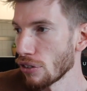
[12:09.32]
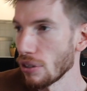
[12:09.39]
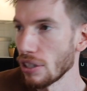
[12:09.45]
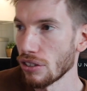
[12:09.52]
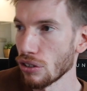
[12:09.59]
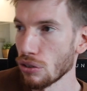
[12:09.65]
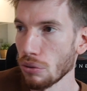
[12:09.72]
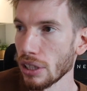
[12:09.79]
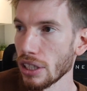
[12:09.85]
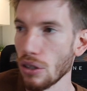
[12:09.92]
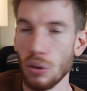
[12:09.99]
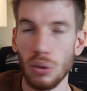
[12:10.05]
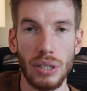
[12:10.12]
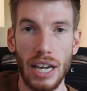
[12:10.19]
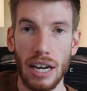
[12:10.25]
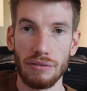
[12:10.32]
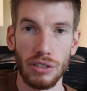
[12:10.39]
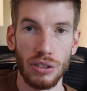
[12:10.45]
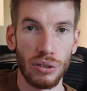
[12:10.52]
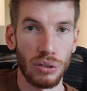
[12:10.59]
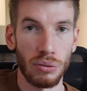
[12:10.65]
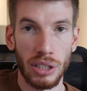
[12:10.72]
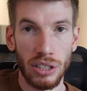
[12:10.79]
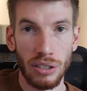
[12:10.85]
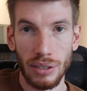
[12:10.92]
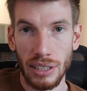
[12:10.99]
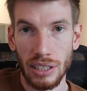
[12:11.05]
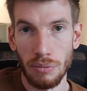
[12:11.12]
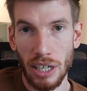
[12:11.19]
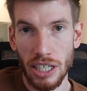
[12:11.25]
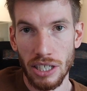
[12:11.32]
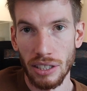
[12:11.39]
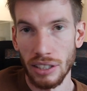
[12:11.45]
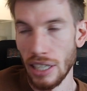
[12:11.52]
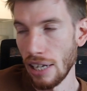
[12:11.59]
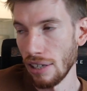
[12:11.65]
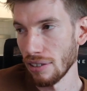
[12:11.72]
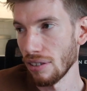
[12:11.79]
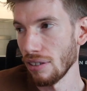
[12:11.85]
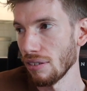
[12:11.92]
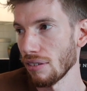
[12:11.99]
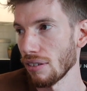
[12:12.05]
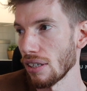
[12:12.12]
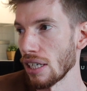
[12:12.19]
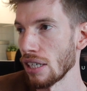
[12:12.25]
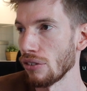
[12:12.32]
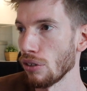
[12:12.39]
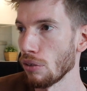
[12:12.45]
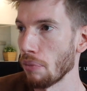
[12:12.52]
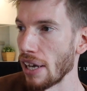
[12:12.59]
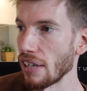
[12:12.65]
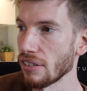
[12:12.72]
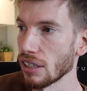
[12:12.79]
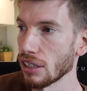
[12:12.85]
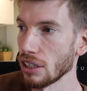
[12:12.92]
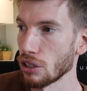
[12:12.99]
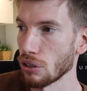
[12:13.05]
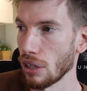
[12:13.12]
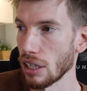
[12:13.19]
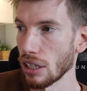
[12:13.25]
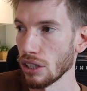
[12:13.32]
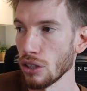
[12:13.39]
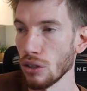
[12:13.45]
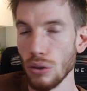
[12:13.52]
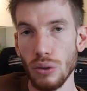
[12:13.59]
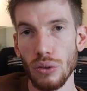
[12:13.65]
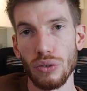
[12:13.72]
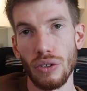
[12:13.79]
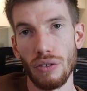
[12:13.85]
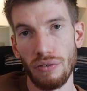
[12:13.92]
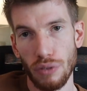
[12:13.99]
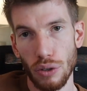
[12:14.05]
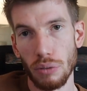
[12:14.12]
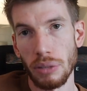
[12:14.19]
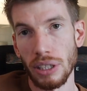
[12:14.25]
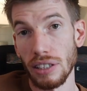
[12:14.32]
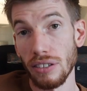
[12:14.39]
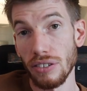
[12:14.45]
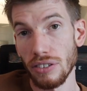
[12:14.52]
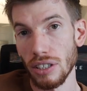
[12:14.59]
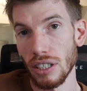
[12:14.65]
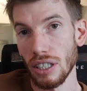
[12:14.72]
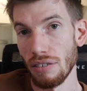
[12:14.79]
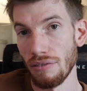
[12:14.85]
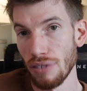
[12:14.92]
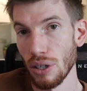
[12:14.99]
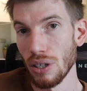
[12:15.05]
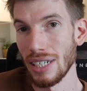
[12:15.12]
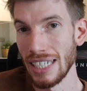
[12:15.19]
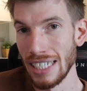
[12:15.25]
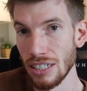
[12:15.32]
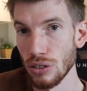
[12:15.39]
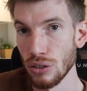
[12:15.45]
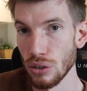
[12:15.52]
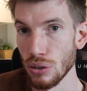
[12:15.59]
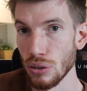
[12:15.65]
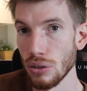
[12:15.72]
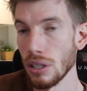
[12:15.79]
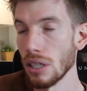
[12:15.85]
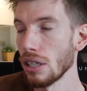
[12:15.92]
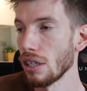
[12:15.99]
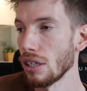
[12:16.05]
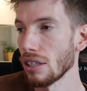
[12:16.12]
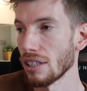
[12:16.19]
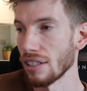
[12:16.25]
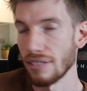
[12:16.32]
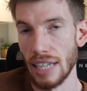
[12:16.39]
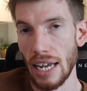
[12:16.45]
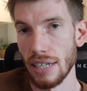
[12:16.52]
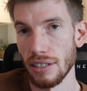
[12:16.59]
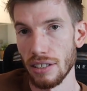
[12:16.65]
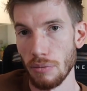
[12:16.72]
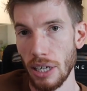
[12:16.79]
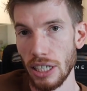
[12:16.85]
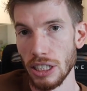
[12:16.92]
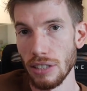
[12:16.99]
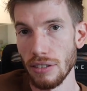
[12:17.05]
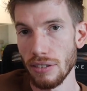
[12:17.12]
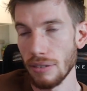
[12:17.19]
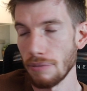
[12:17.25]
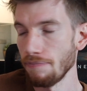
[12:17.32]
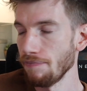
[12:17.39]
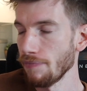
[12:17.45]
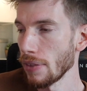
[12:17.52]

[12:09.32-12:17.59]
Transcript: So this is really all you have to do when you're doing dimensional analysis is you're basically trying to use formulas to convert into mm-hmm. the standard dimensions.